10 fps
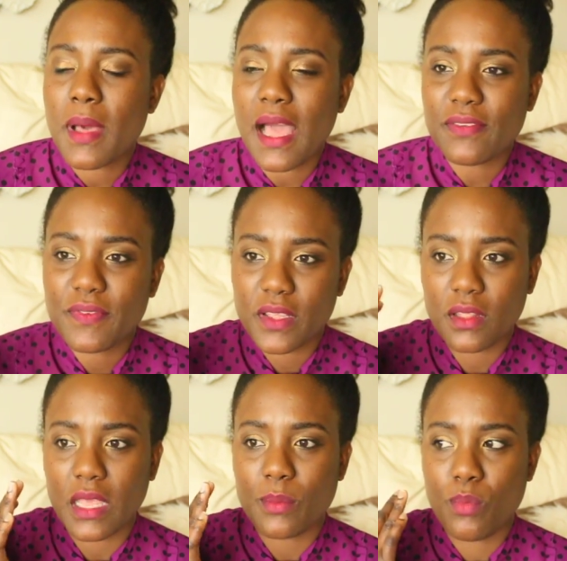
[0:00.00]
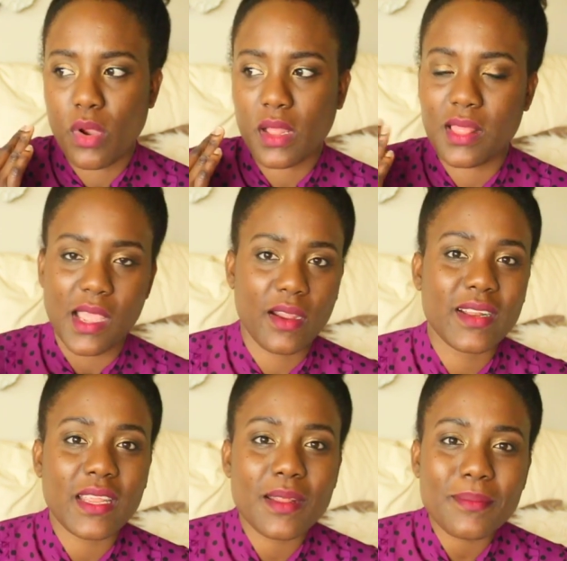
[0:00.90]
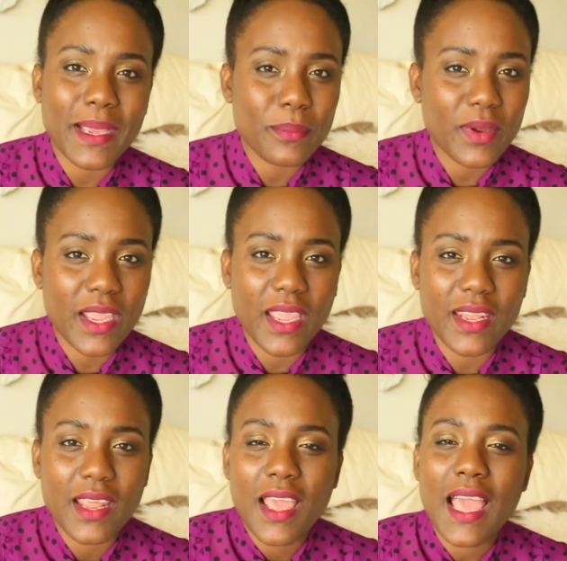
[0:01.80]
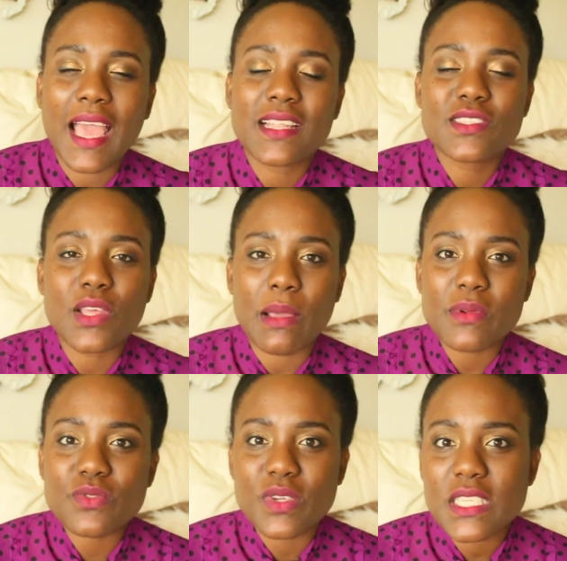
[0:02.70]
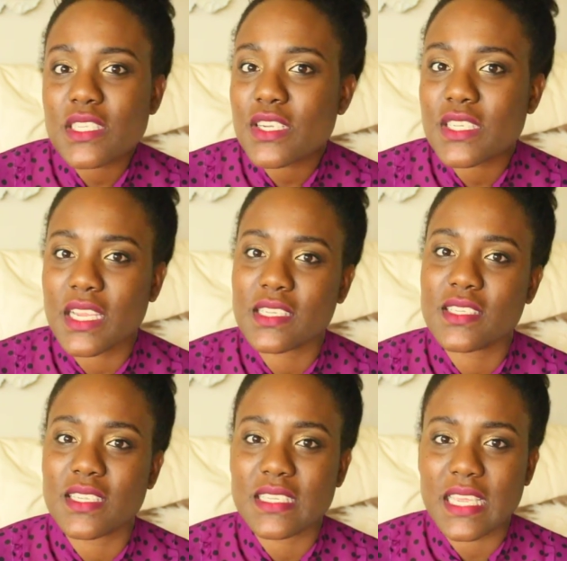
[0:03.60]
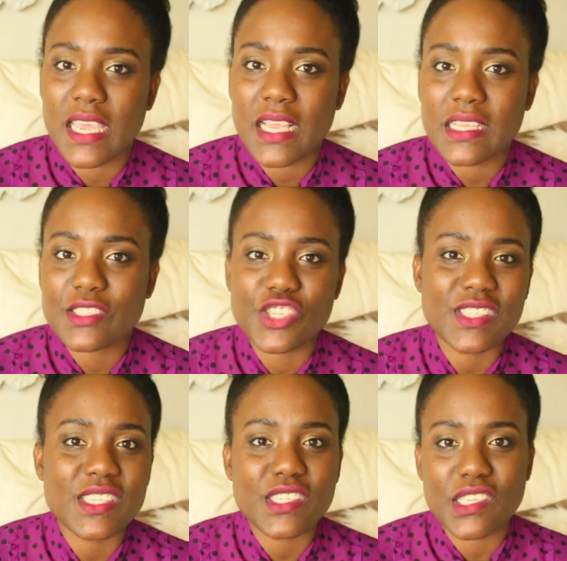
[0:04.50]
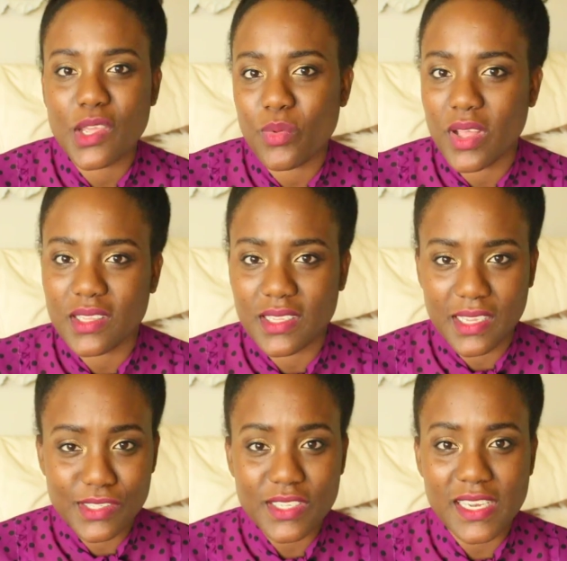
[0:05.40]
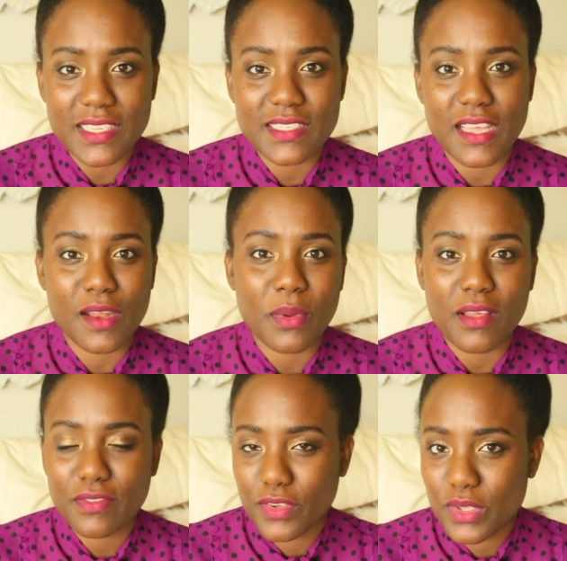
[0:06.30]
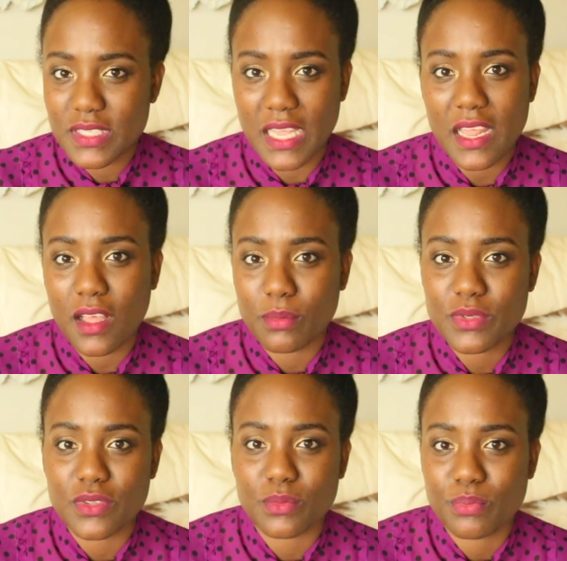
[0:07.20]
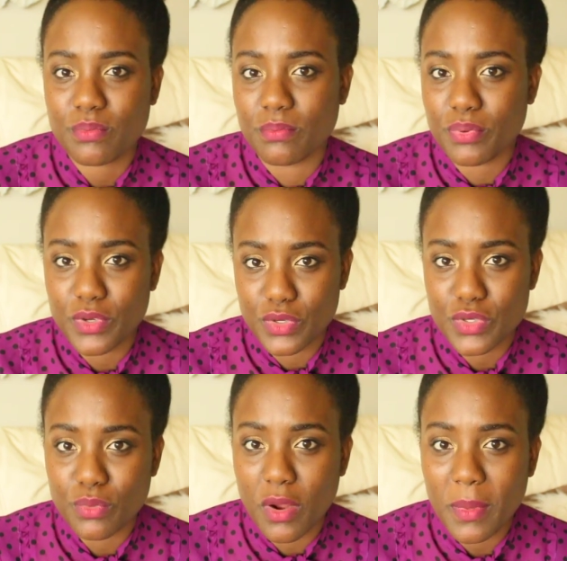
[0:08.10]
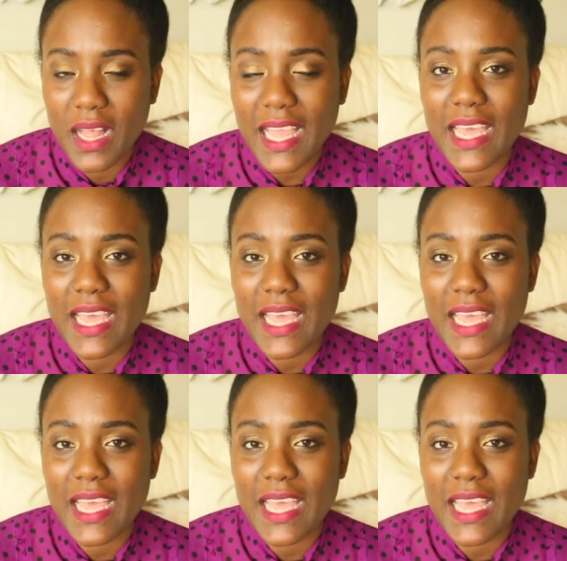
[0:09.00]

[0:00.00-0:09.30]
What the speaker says: I feel like more clarity in my brain. And so I was researching today just to see what the internet said about foods that help to produce more milk.